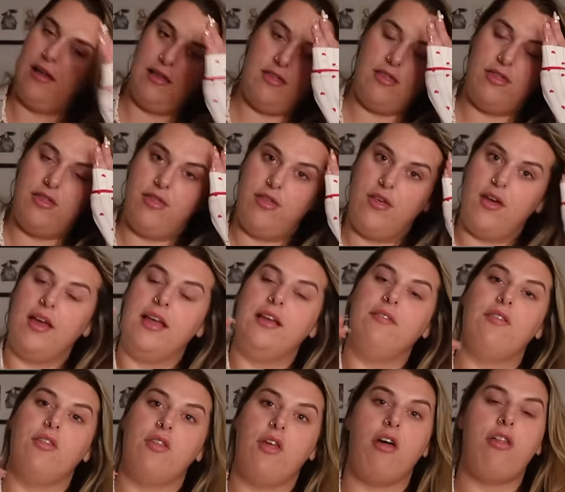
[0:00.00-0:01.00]

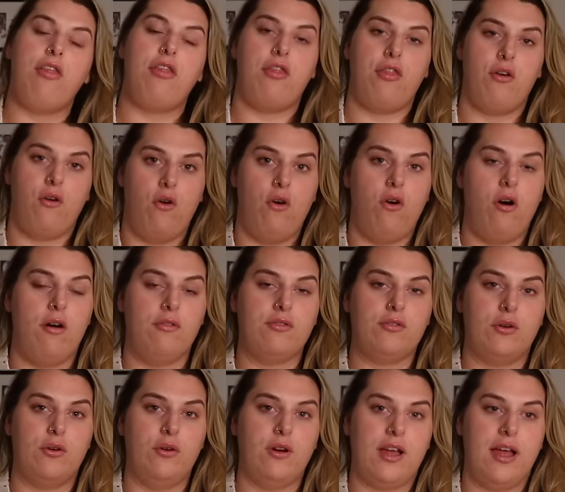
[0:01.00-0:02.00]
even the thought of
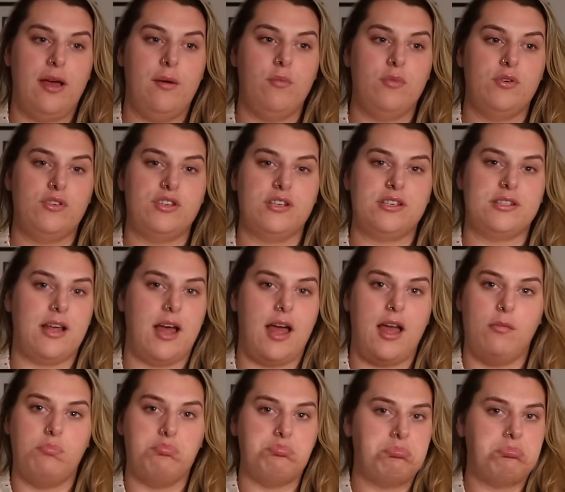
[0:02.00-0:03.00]
talking was just
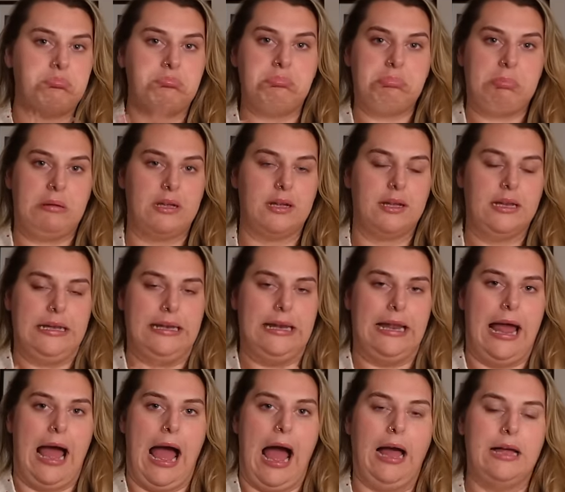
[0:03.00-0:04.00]
like,
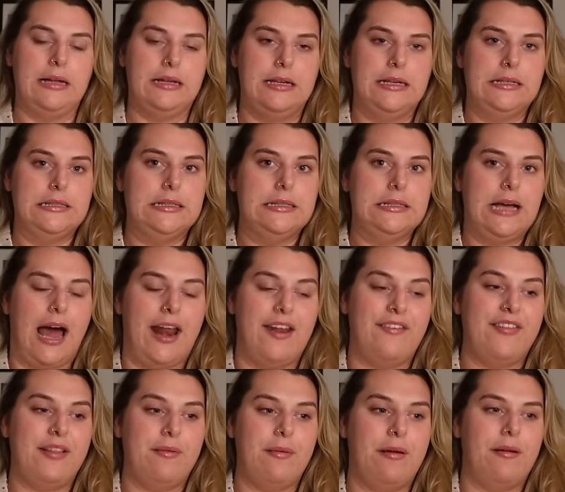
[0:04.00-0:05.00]
nah. And I
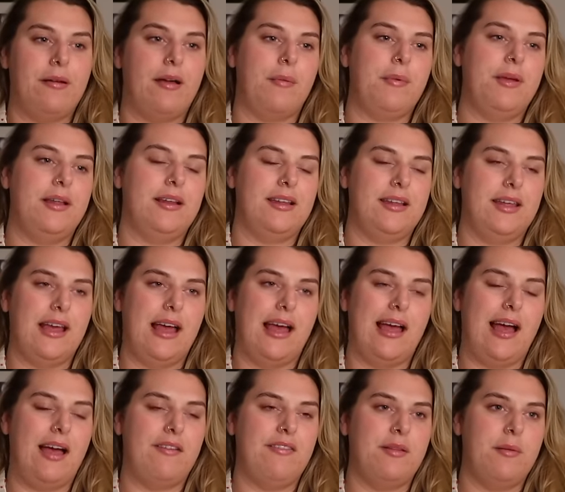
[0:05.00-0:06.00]
feel a bit, I mean,
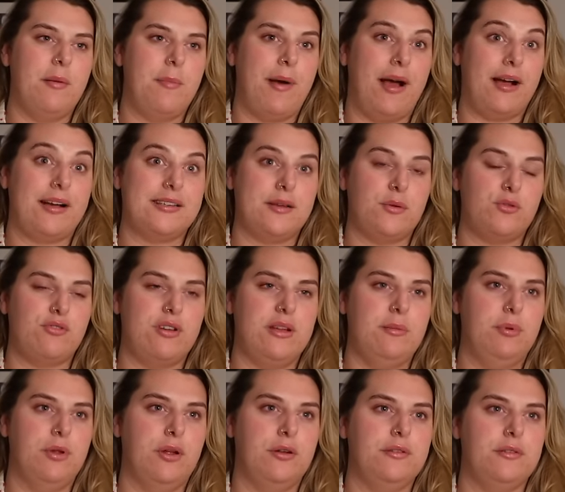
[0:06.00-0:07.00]
yeah, I feel a bit bad because I was really
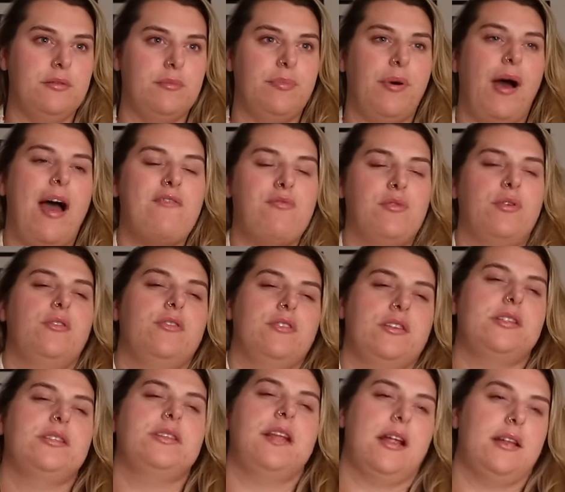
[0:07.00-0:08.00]
blunt, but everyone
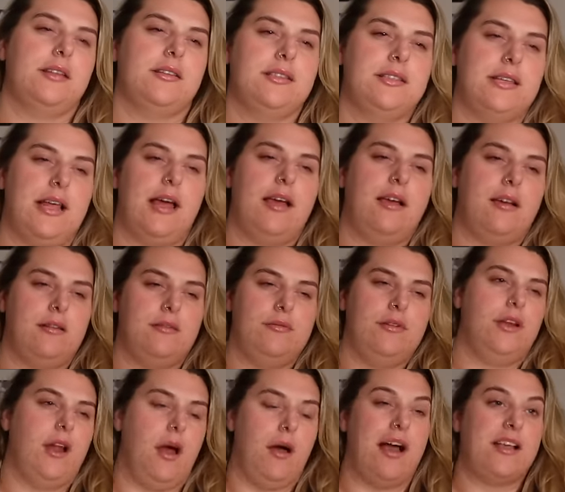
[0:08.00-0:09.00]
understands, like,
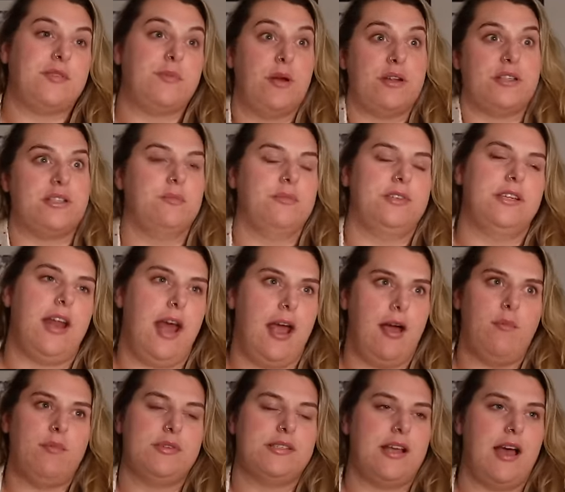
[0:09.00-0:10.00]
you know, I spoke to them today
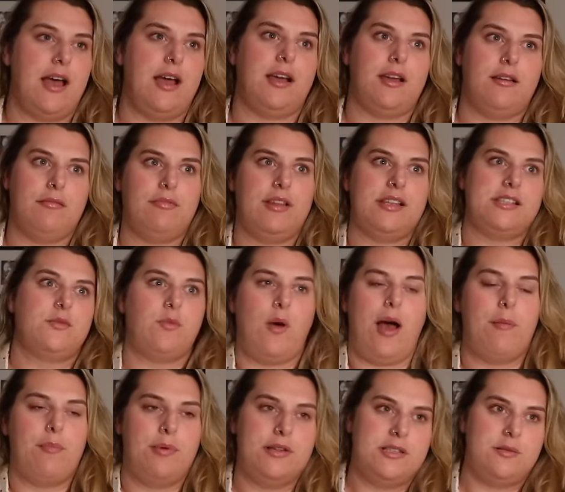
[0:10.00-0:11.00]
and was like, this is what
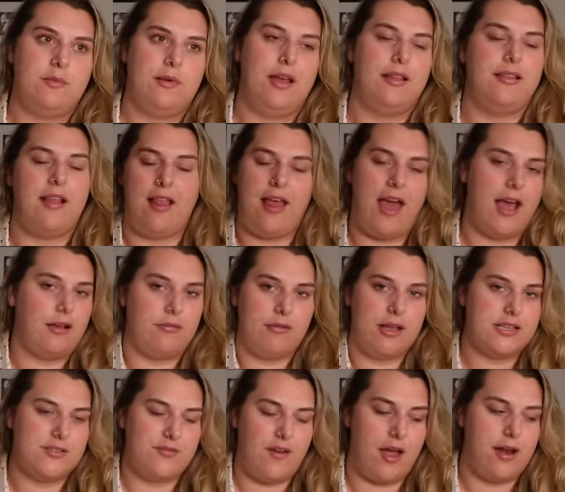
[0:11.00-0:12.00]
happened to me. And they're like,
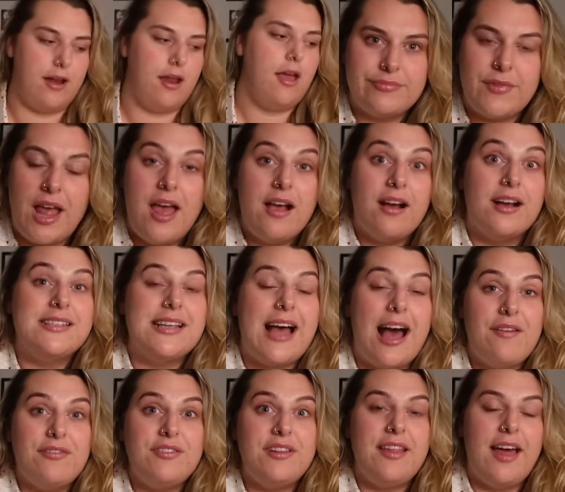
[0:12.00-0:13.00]
it's fine. Because
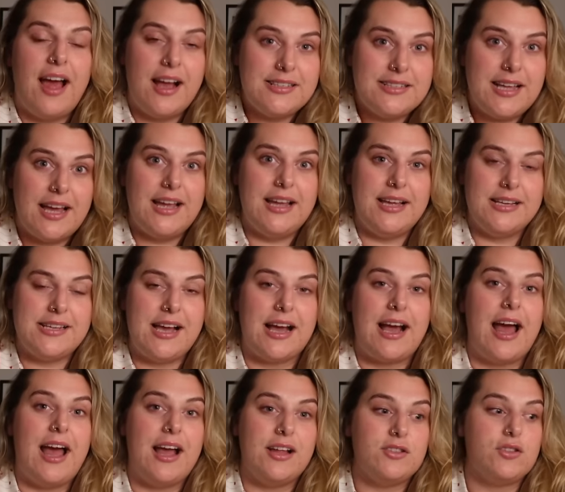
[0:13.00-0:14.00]
after that anxiety attack,
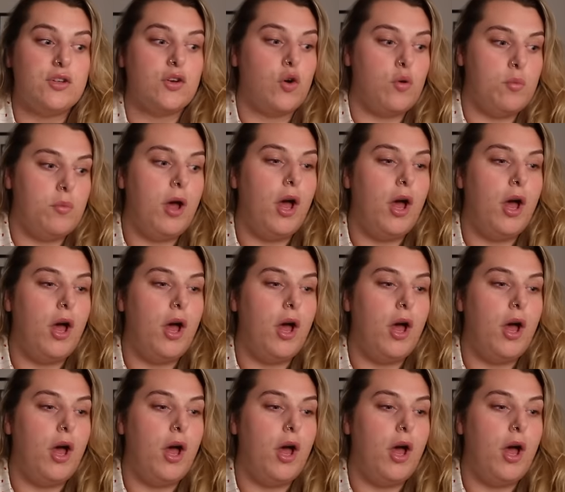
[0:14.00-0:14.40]
I had to come